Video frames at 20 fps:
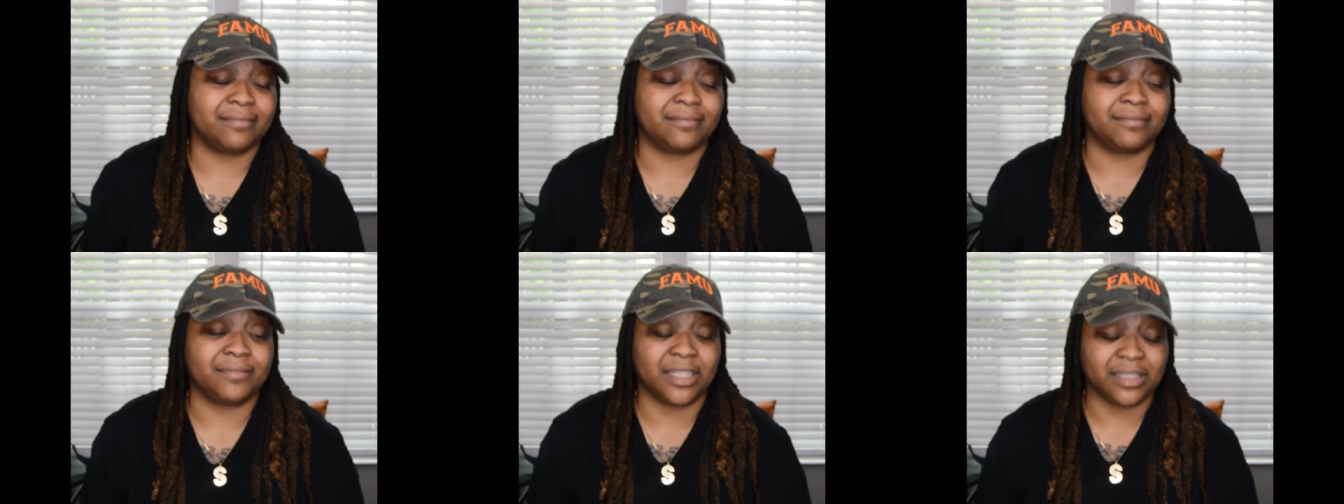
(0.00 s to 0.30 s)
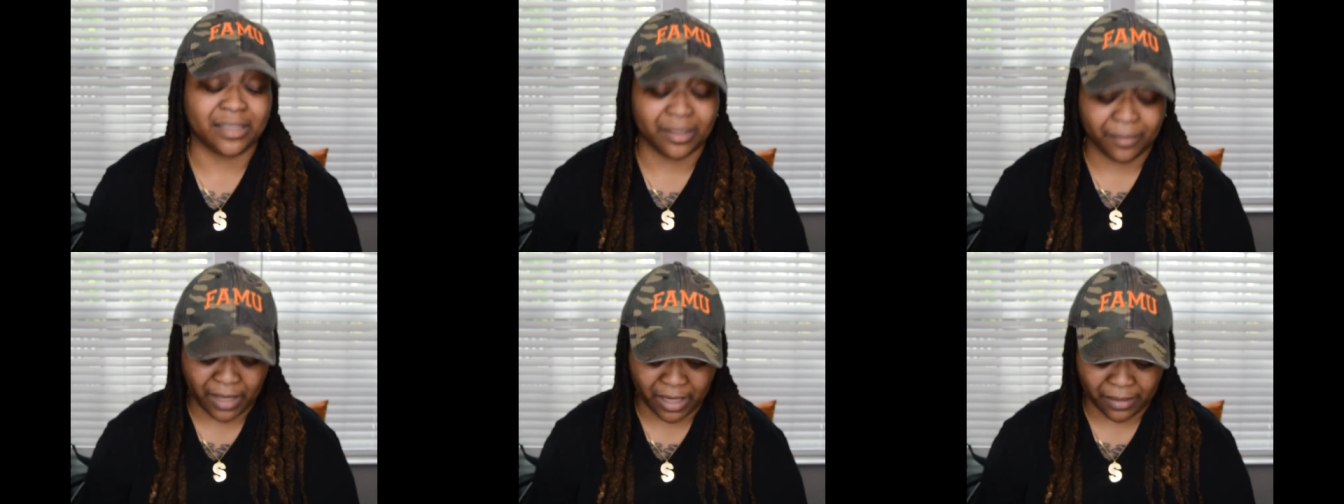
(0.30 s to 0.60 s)

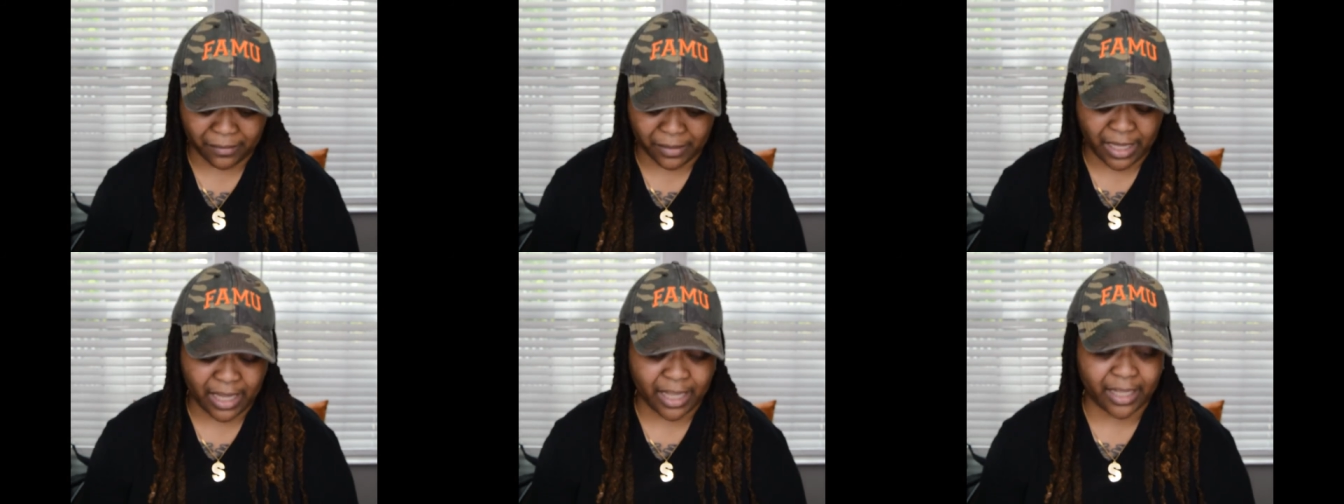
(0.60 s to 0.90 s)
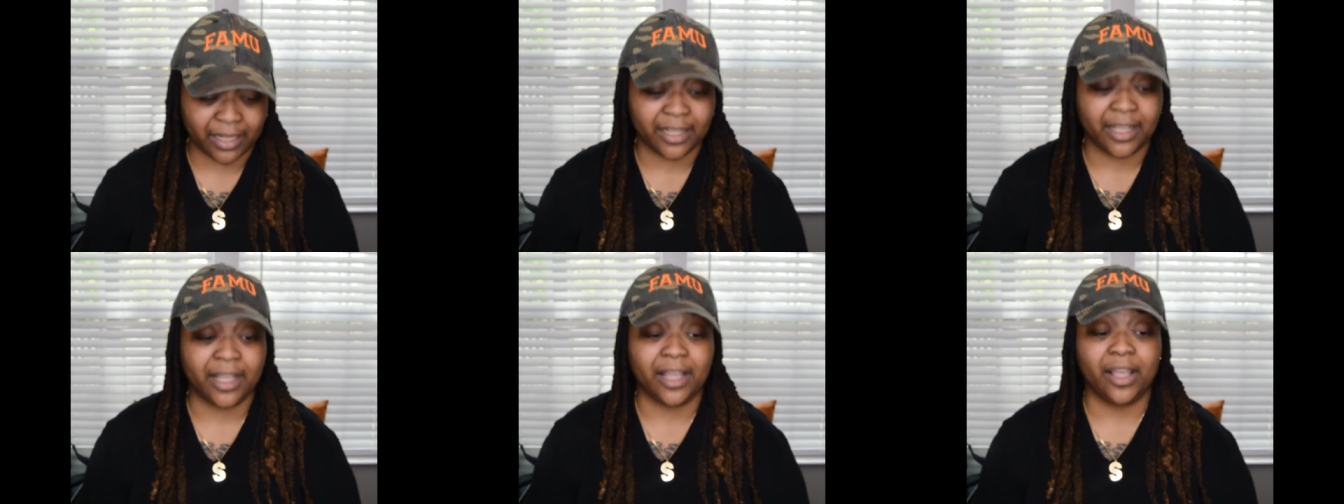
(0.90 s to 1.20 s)
That's the bottom
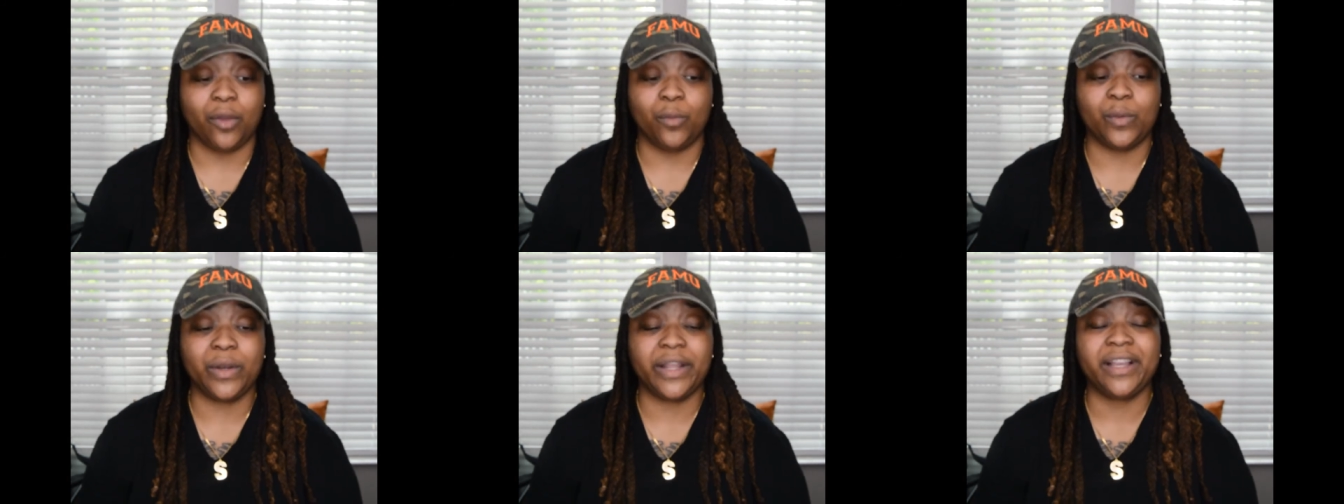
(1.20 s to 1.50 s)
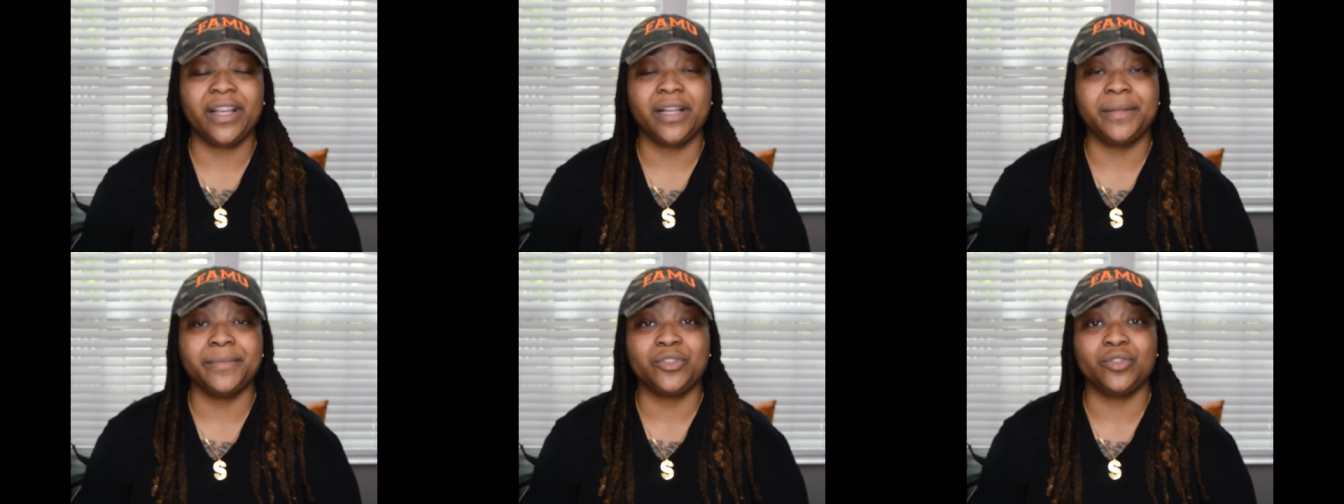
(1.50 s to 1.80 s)
line. When
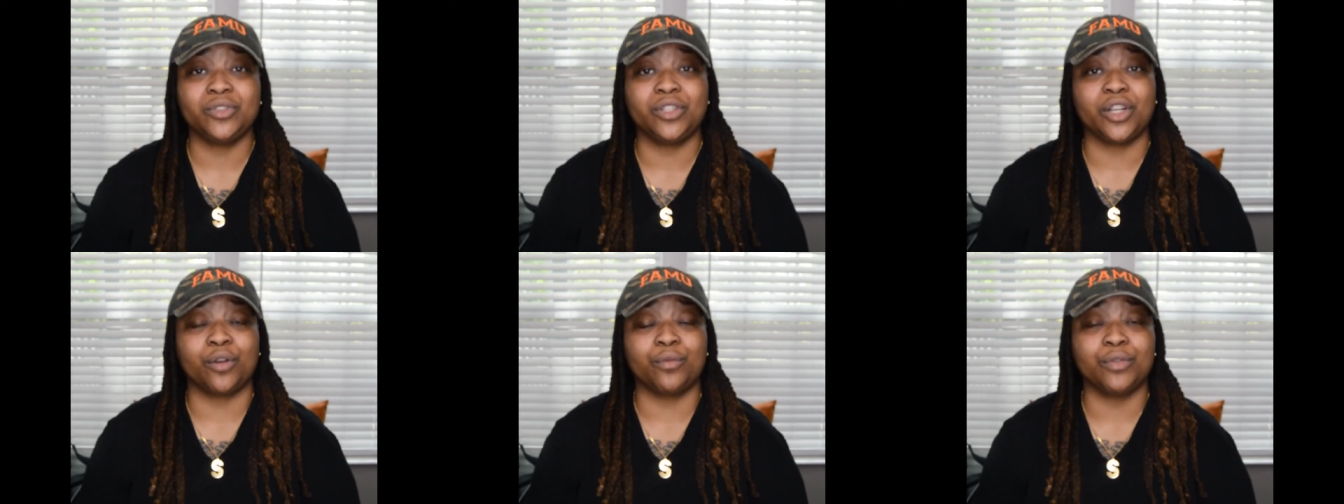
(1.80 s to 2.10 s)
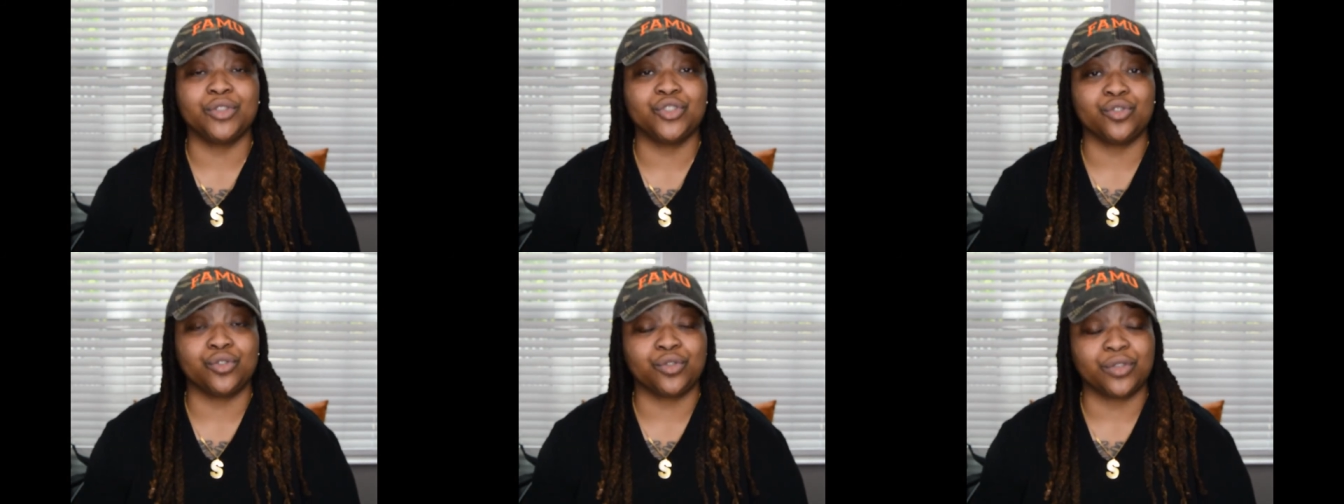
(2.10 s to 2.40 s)
it comes to their
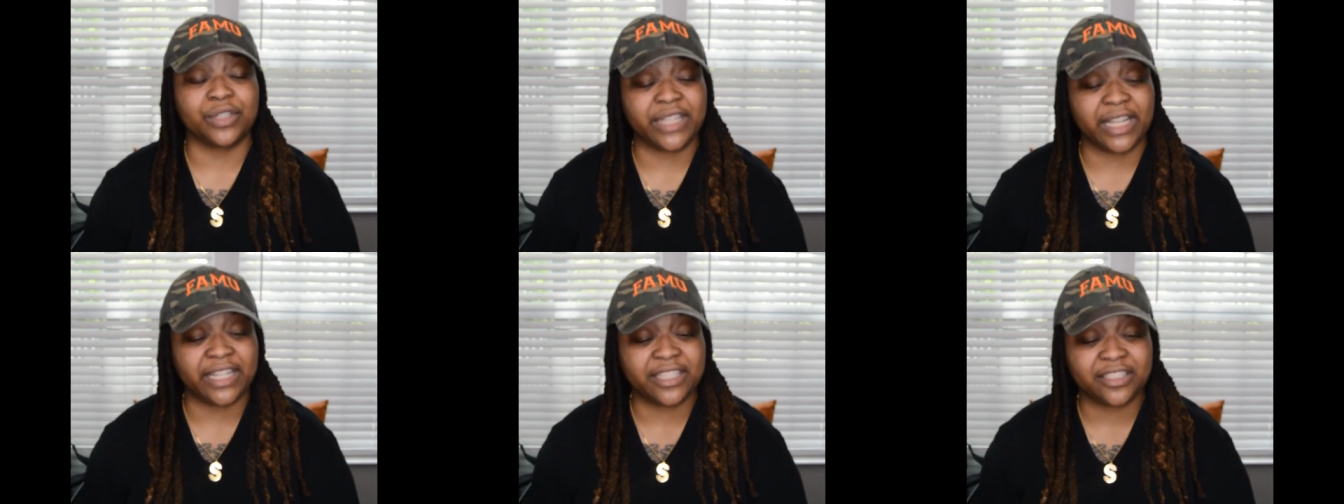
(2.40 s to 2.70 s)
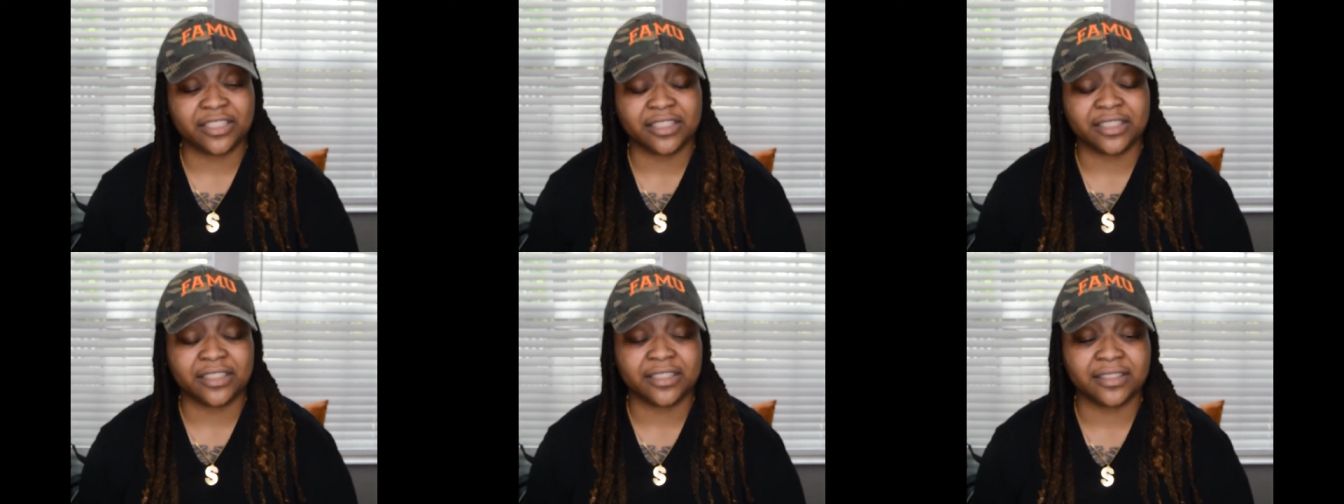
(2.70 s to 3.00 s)
original
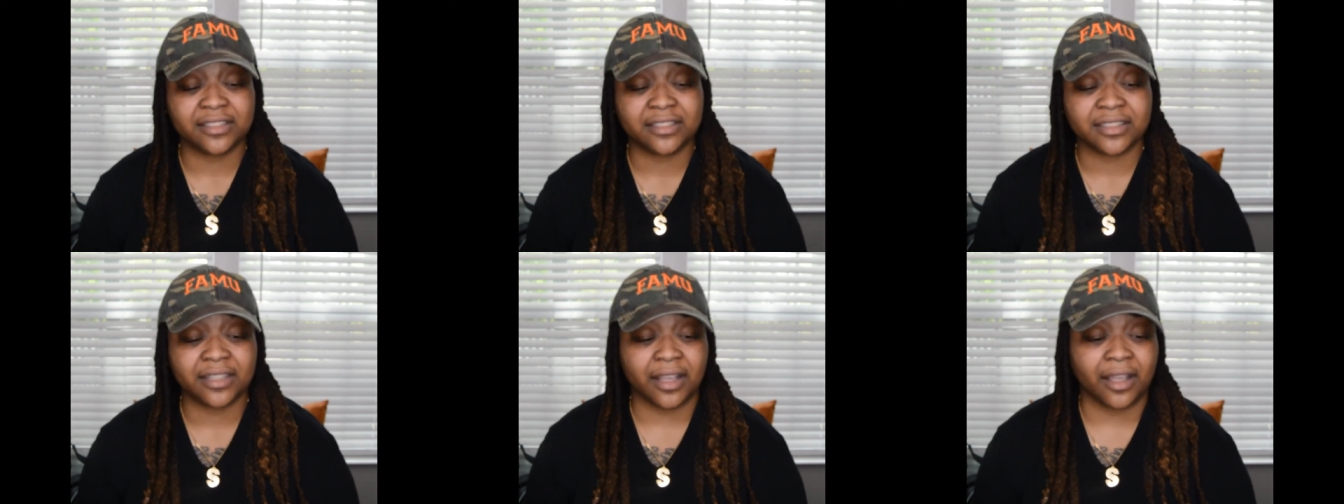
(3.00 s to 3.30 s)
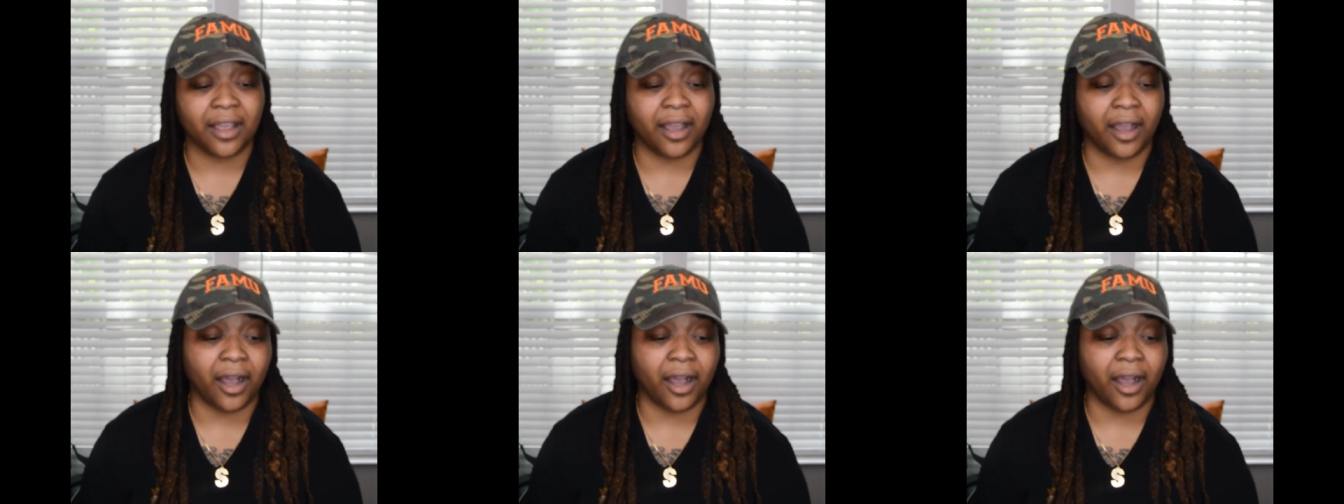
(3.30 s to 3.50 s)
creations,